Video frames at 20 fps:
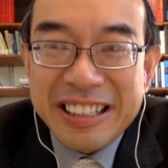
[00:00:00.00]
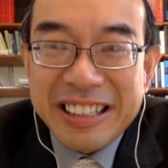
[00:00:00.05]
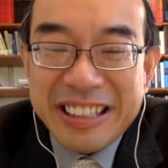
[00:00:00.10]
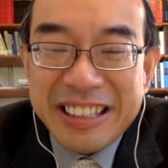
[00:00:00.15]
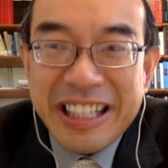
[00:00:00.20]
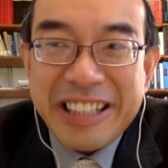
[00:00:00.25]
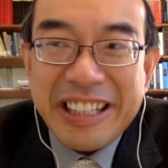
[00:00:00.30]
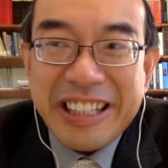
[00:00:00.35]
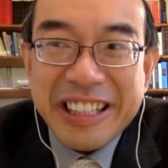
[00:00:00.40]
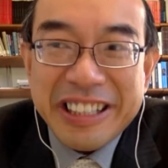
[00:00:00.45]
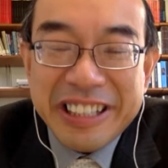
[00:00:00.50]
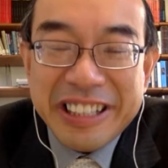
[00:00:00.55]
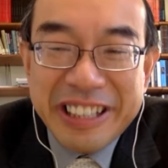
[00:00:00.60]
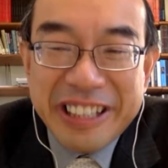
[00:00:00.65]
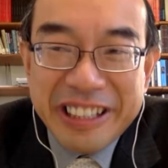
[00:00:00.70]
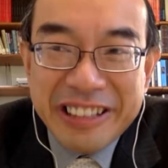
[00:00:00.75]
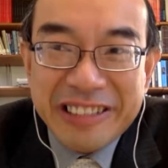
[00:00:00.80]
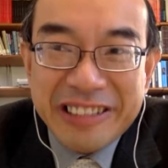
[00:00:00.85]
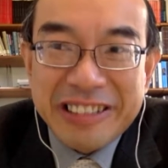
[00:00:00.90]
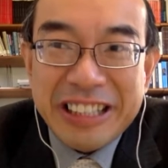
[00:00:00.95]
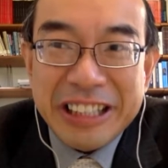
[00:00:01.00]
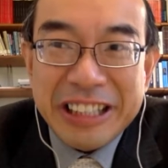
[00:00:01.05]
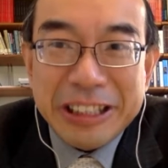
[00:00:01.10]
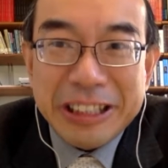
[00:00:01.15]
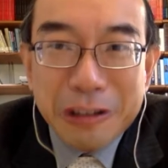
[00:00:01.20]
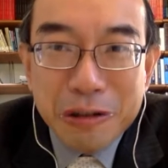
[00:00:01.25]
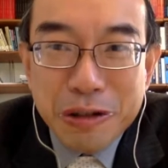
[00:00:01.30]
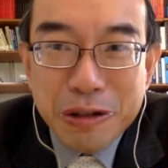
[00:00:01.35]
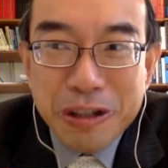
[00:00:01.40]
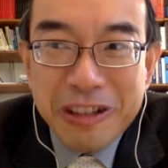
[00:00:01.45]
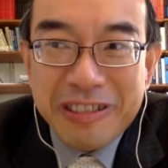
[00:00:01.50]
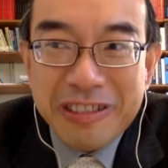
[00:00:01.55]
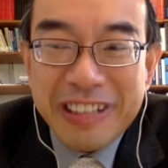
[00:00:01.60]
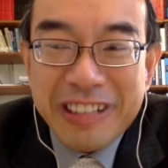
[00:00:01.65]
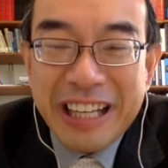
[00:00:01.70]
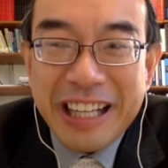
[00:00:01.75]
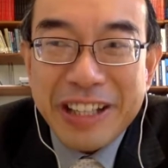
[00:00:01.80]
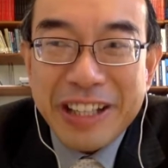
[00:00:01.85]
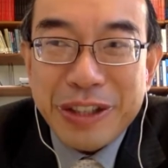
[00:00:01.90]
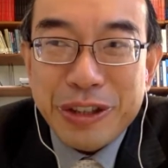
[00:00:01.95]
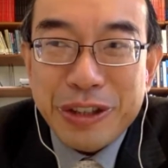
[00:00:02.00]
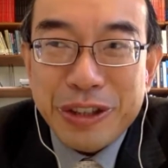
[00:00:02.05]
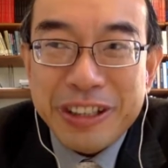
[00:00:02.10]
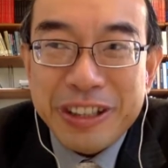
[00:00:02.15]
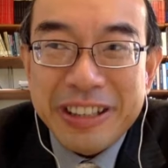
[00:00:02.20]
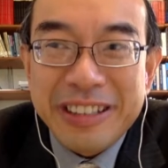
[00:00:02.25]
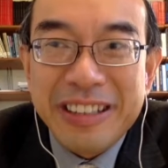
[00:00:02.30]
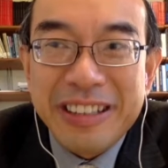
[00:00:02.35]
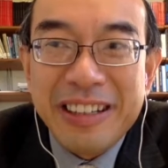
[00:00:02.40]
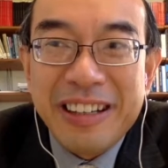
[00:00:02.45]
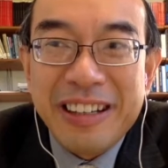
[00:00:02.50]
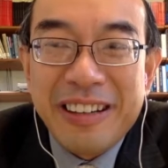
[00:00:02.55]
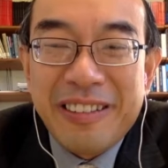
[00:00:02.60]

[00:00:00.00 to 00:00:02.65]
take their cues, their social location